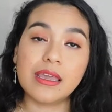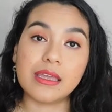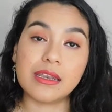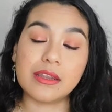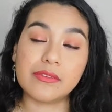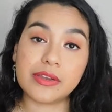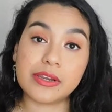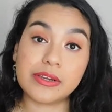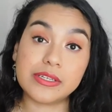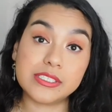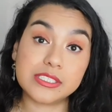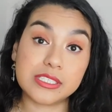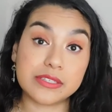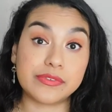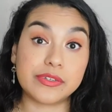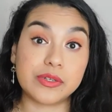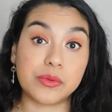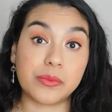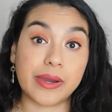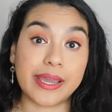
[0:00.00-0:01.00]
in a very
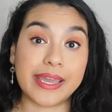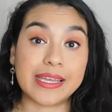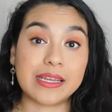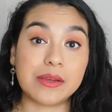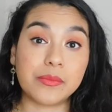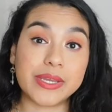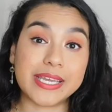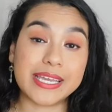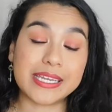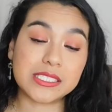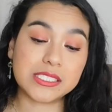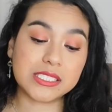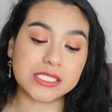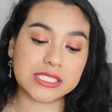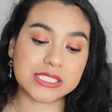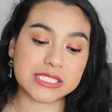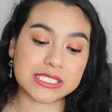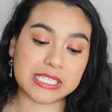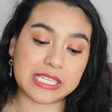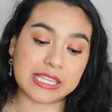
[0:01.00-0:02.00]
different way, and we get to
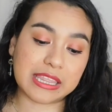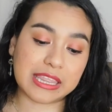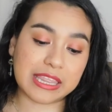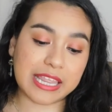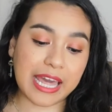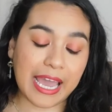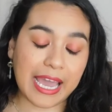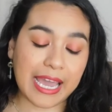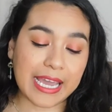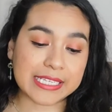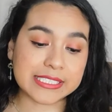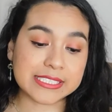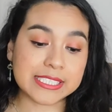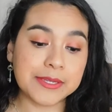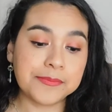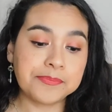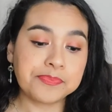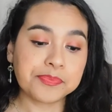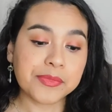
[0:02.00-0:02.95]
see that.